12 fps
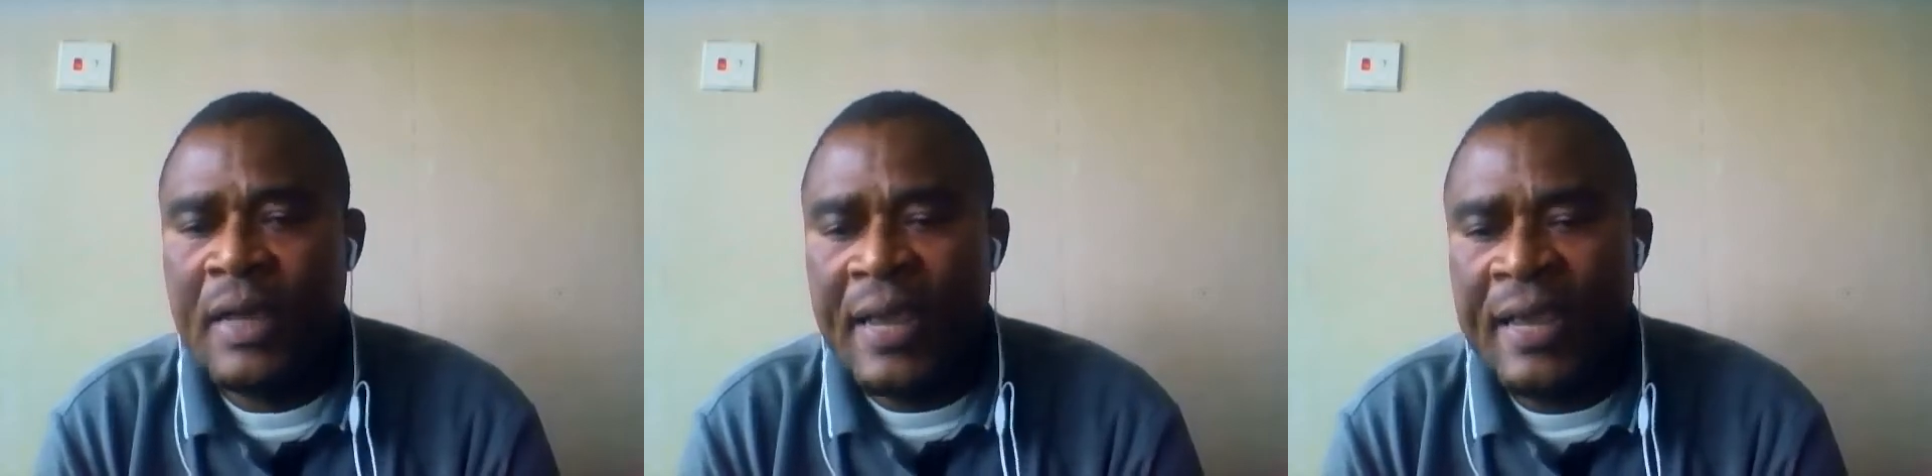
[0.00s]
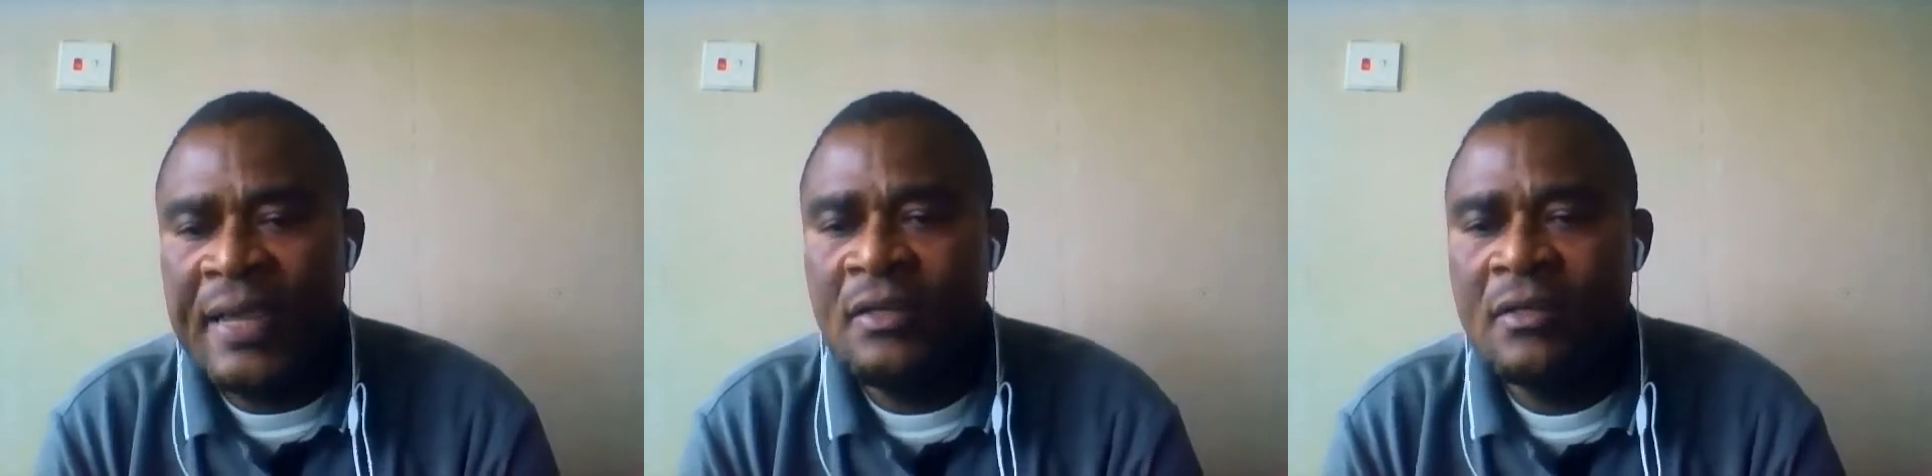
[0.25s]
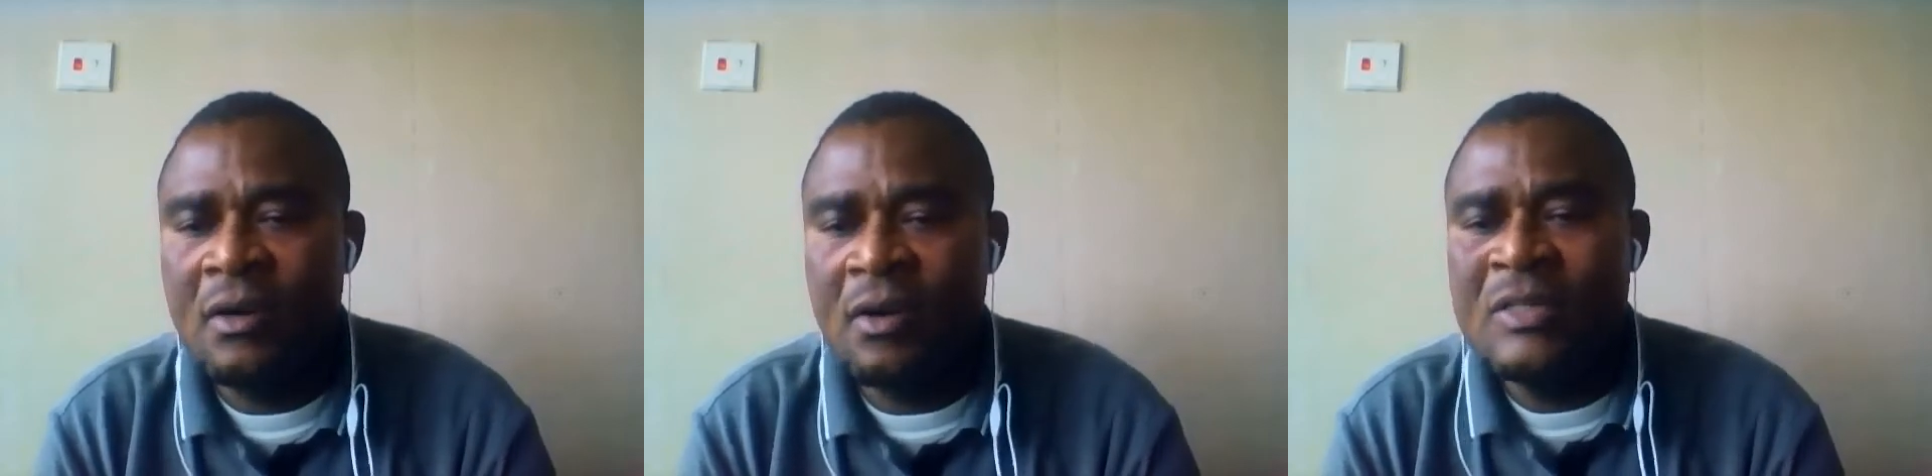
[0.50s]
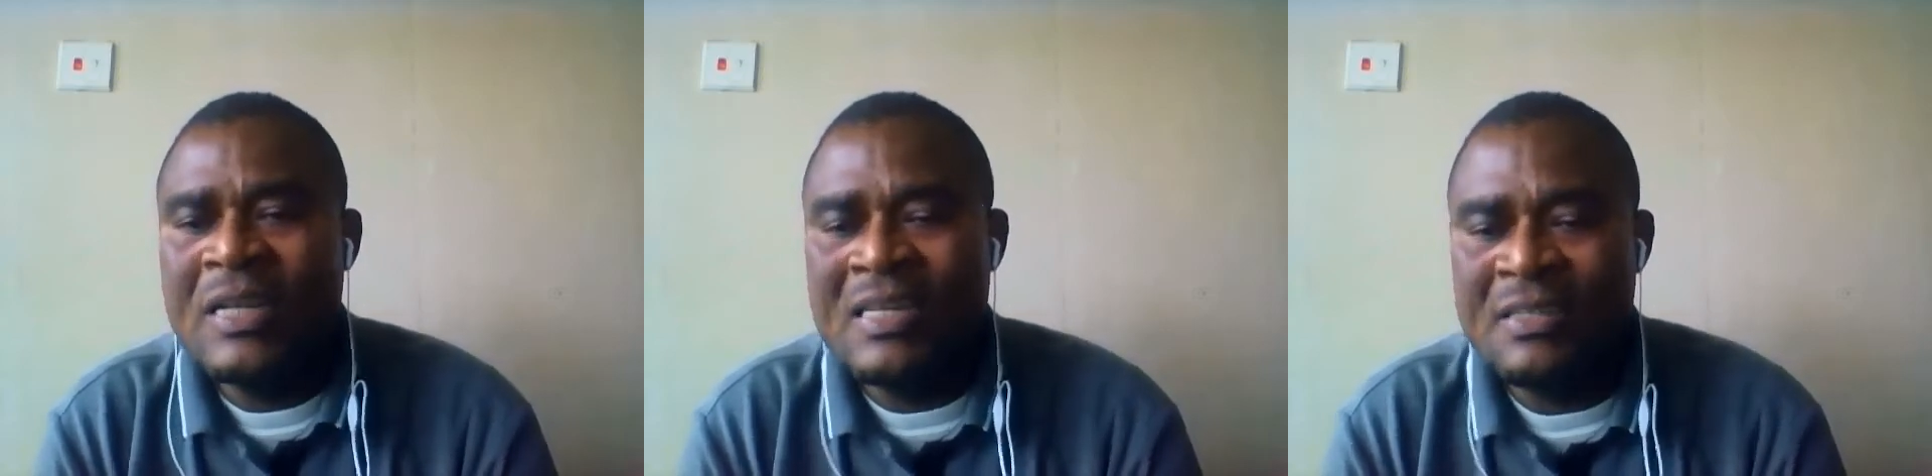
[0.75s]
in
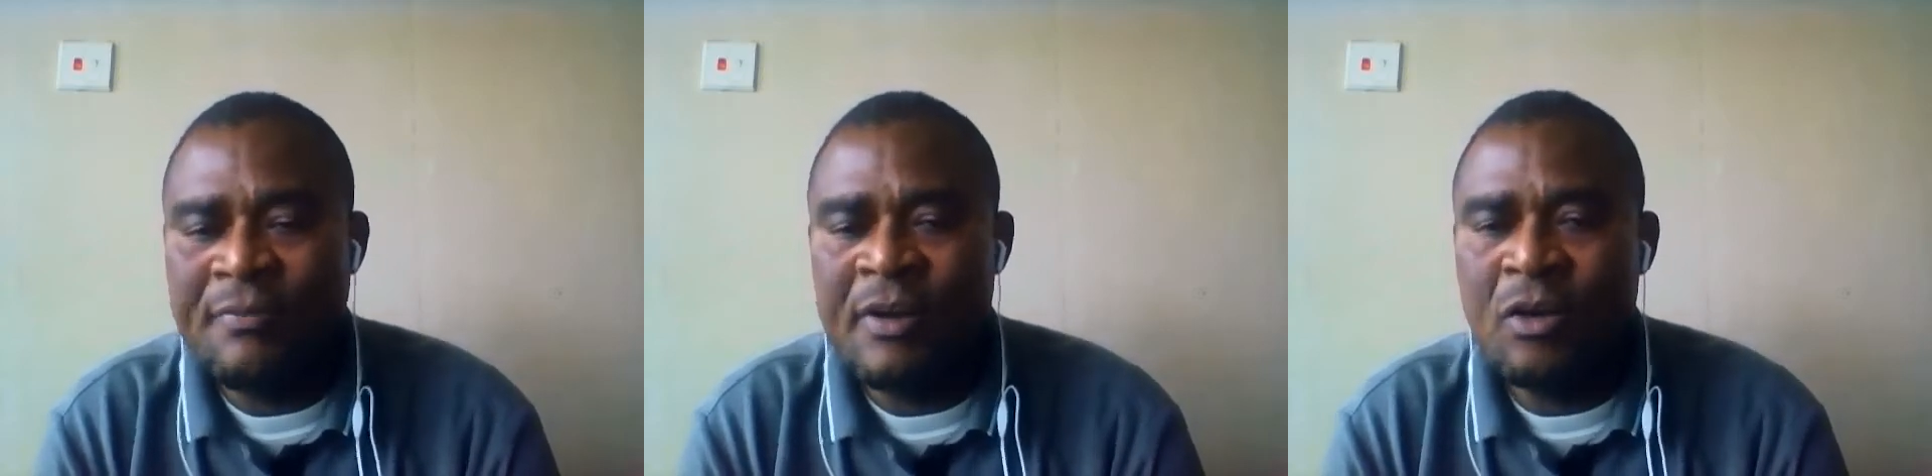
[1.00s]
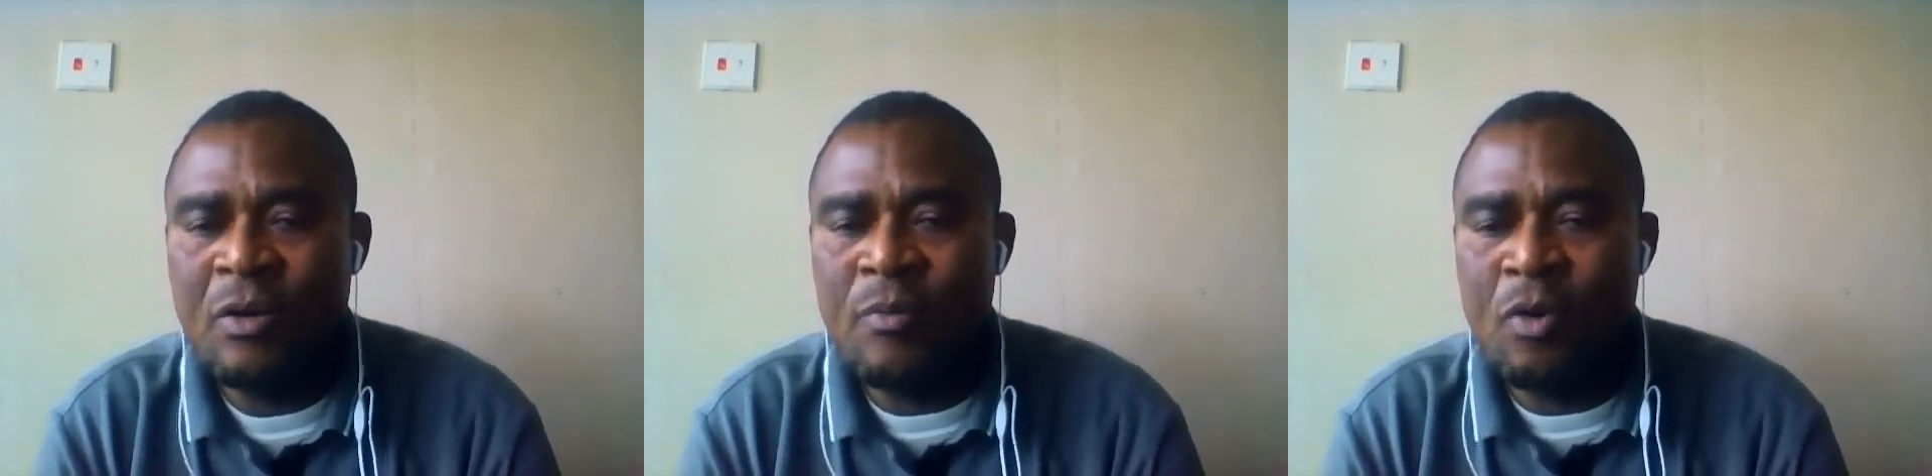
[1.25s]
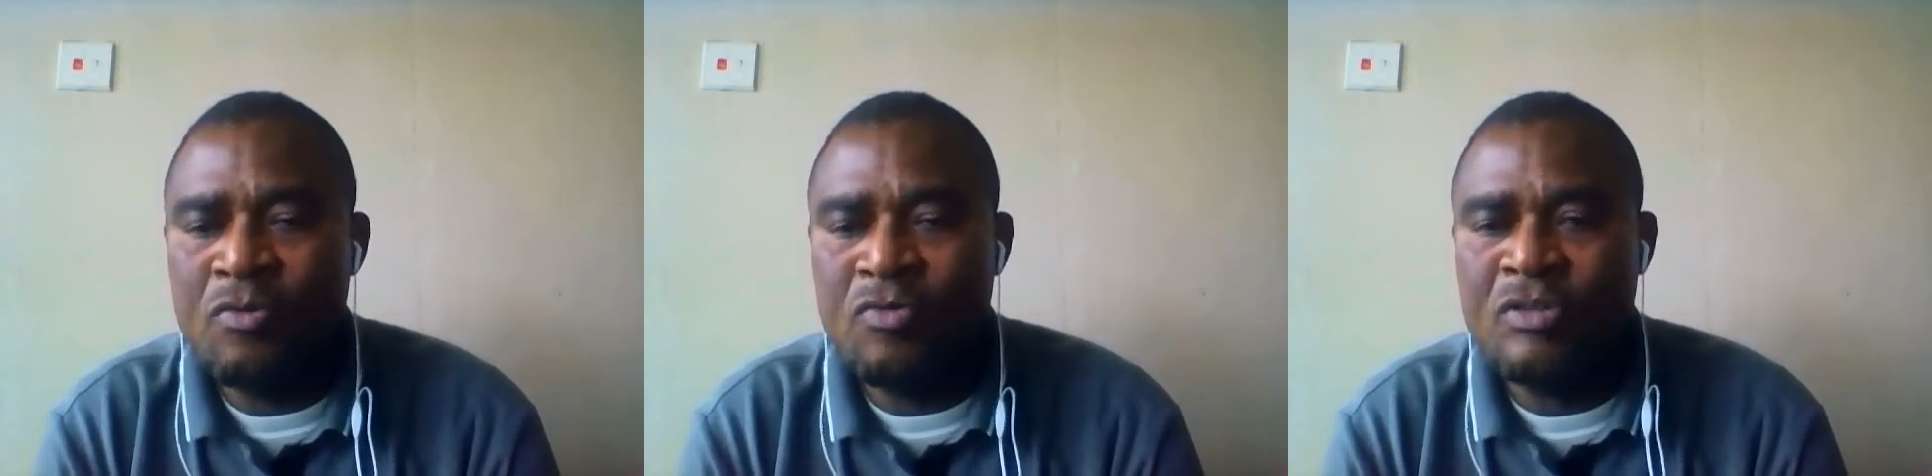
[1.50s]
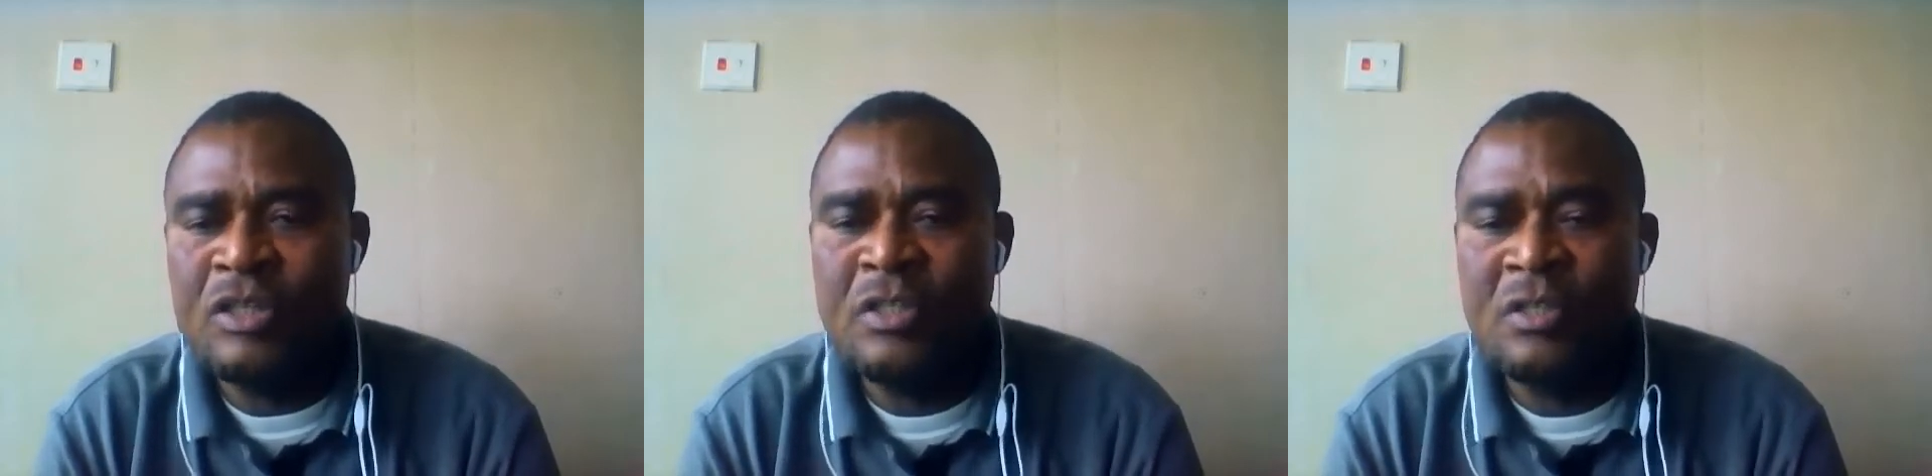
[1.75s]
underdeveloped
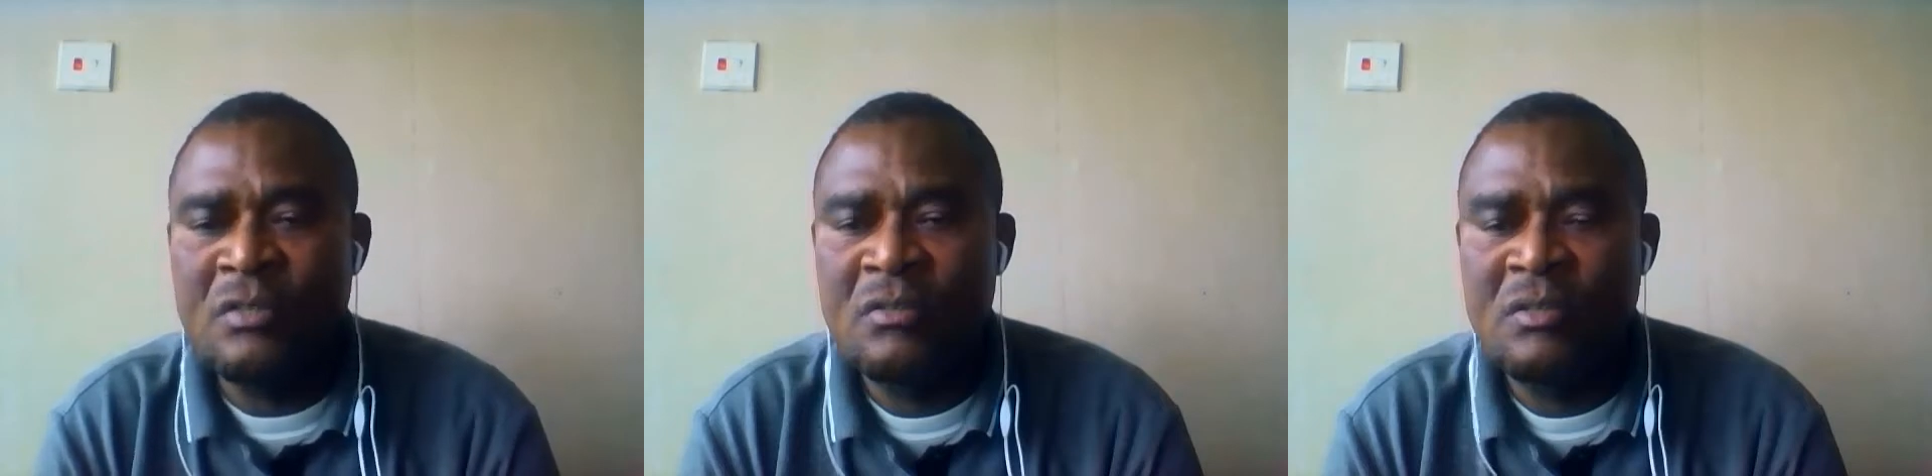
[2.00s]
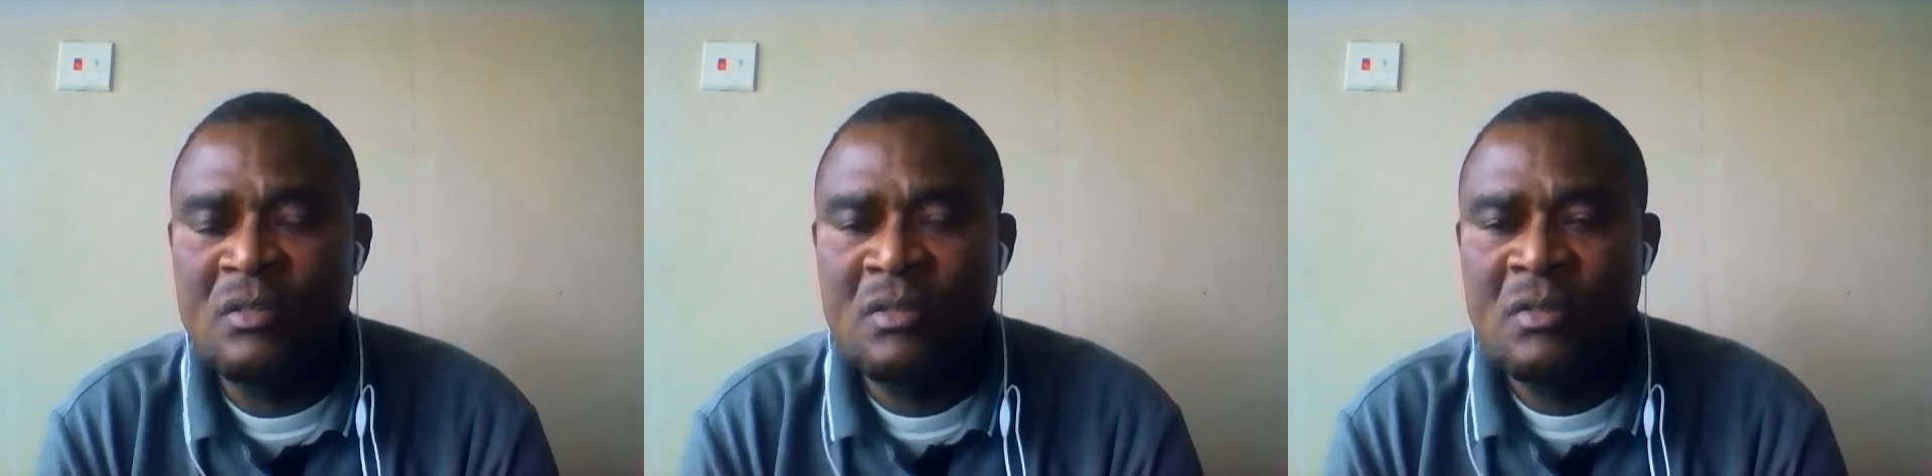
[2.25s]
countries